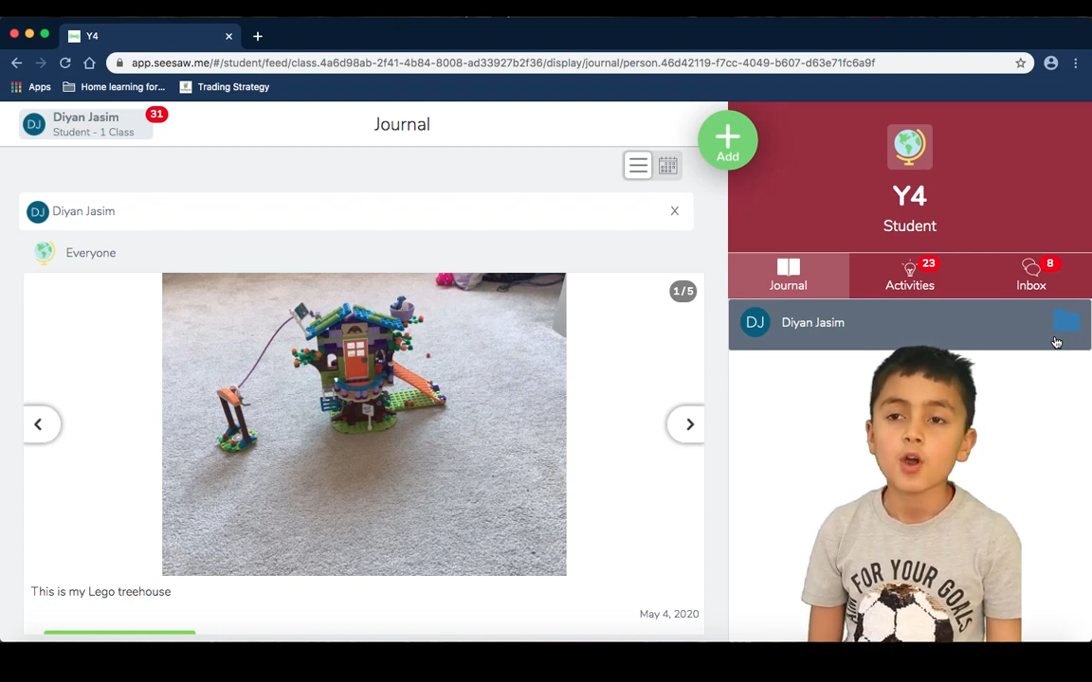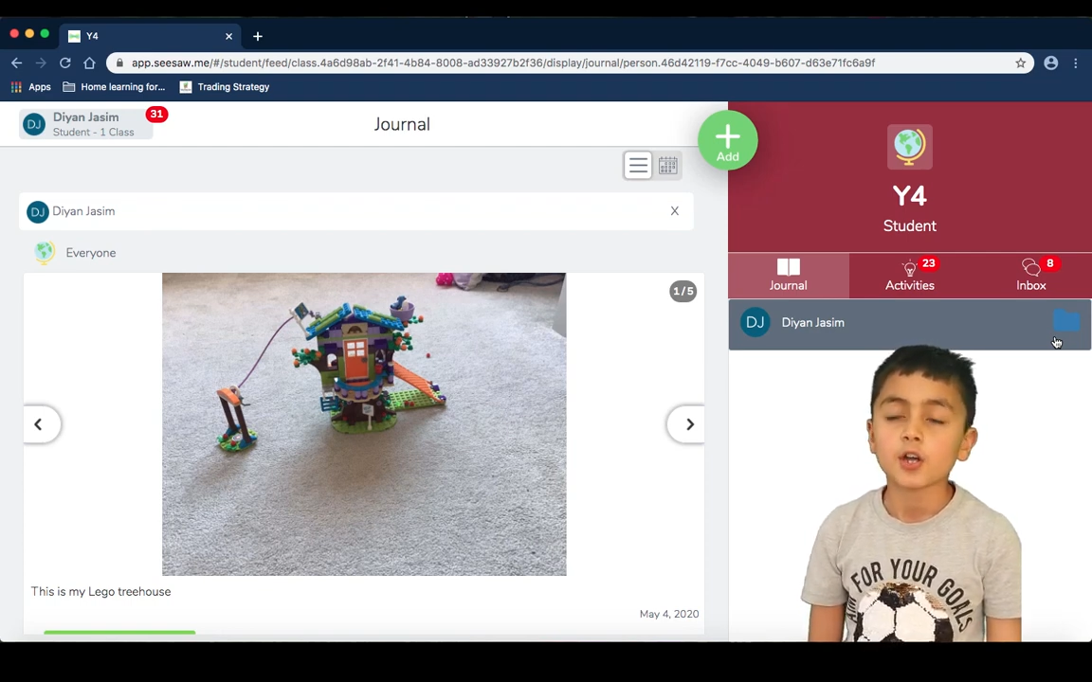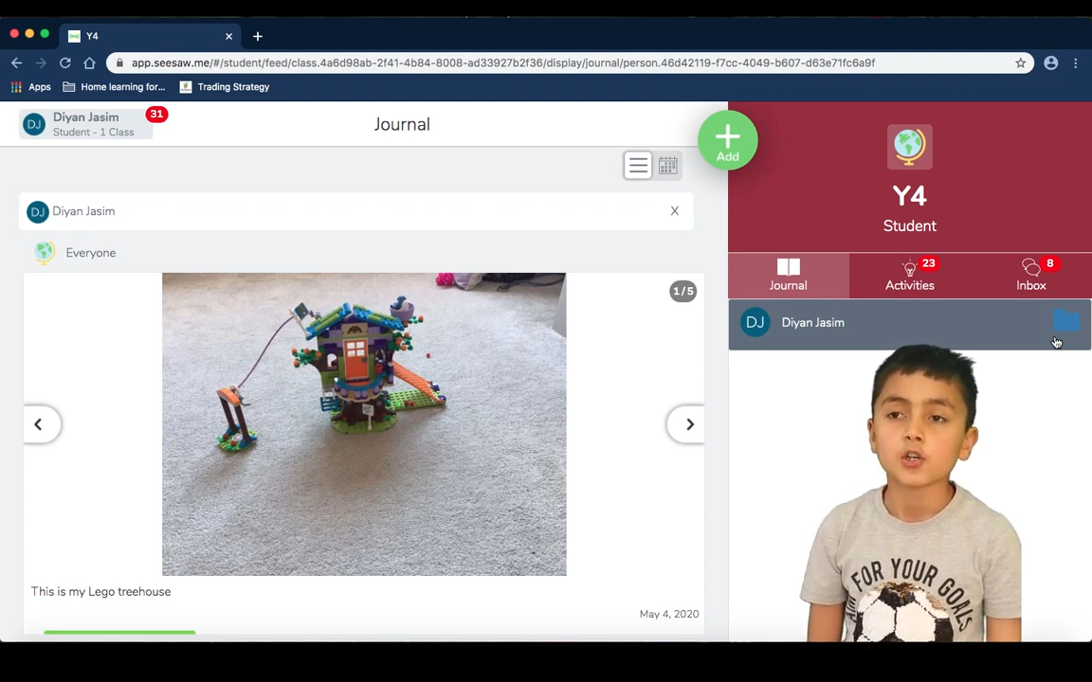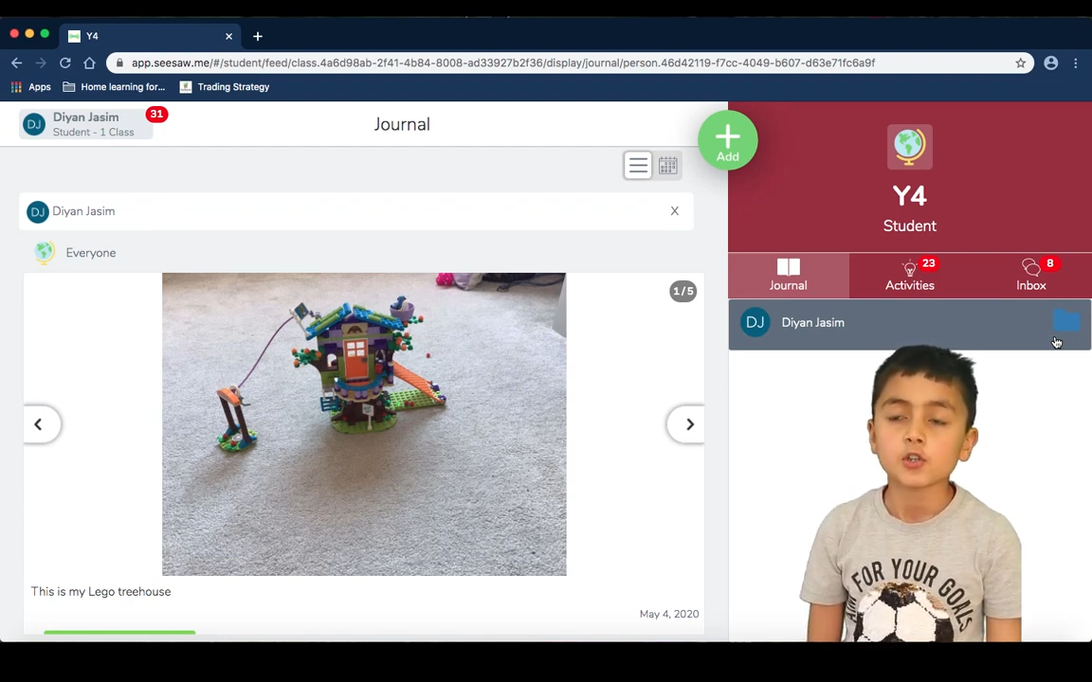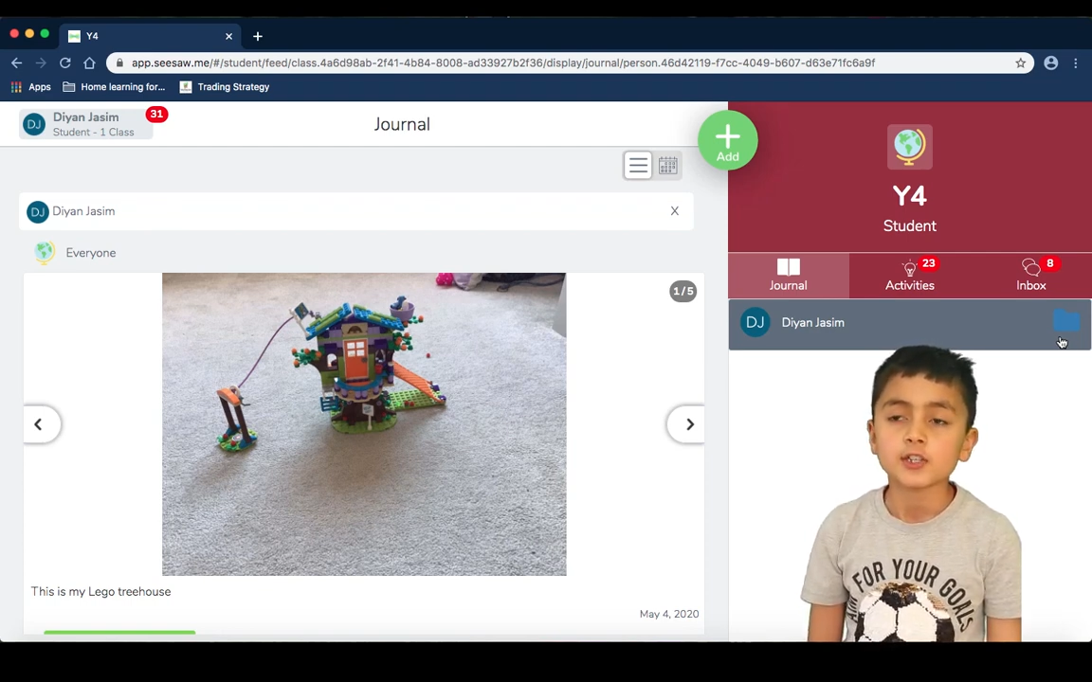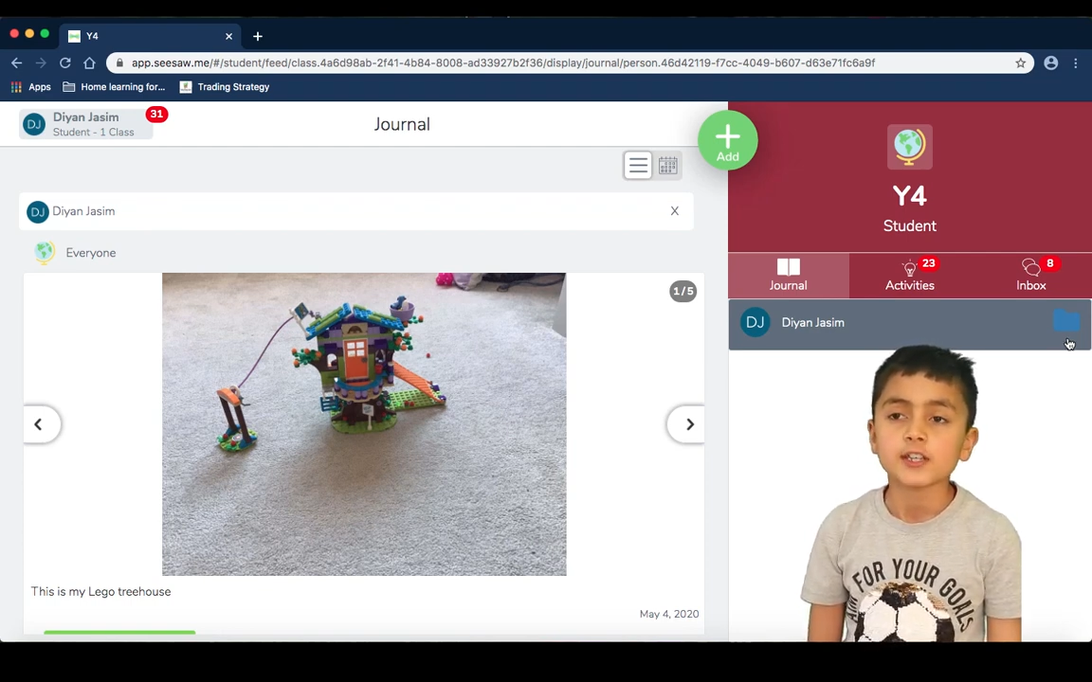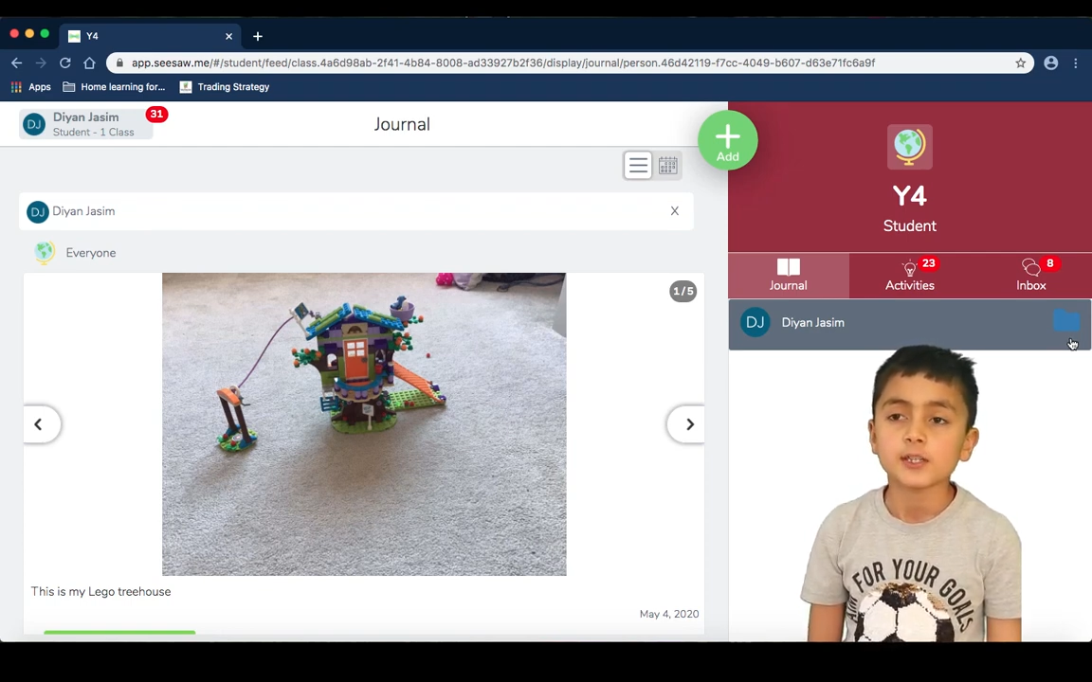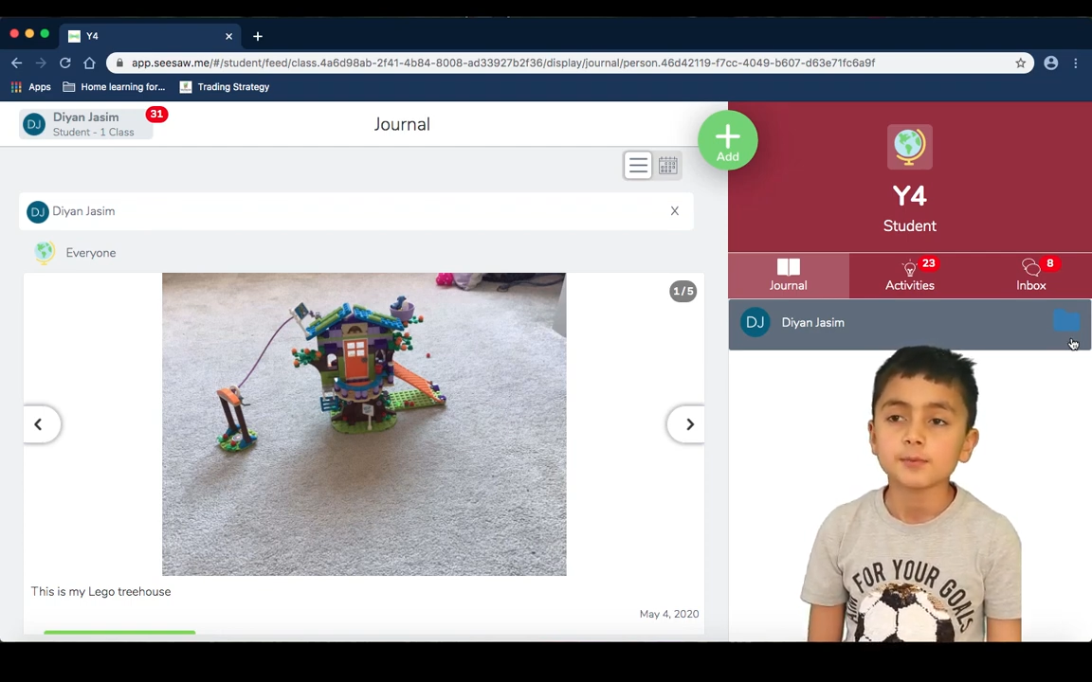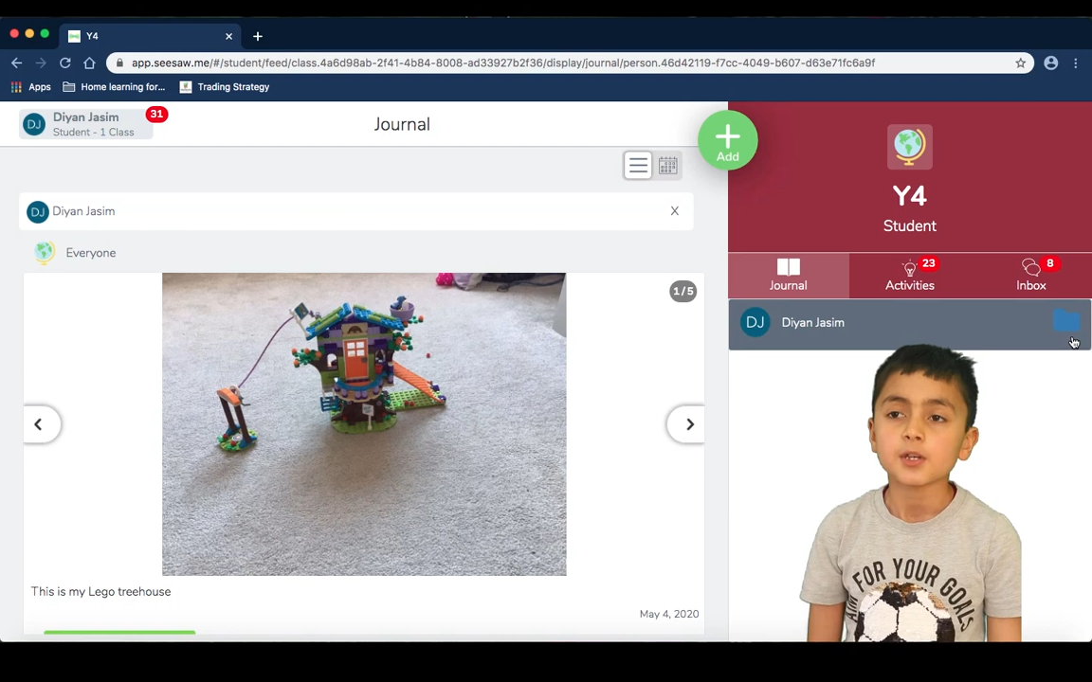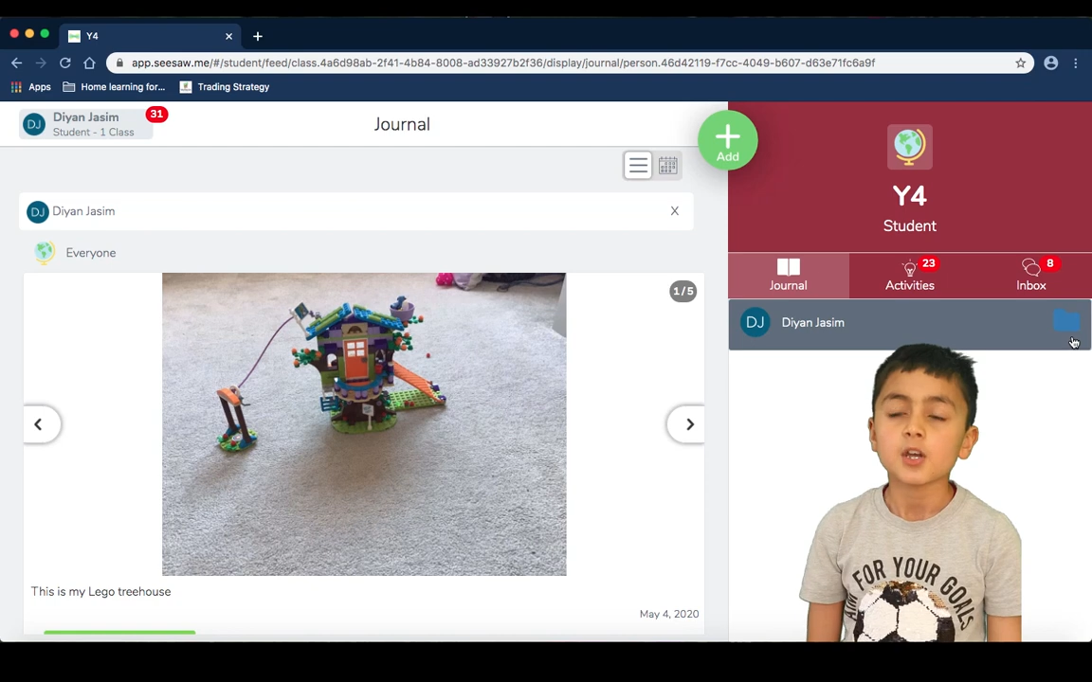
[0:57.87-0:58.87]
are going to keep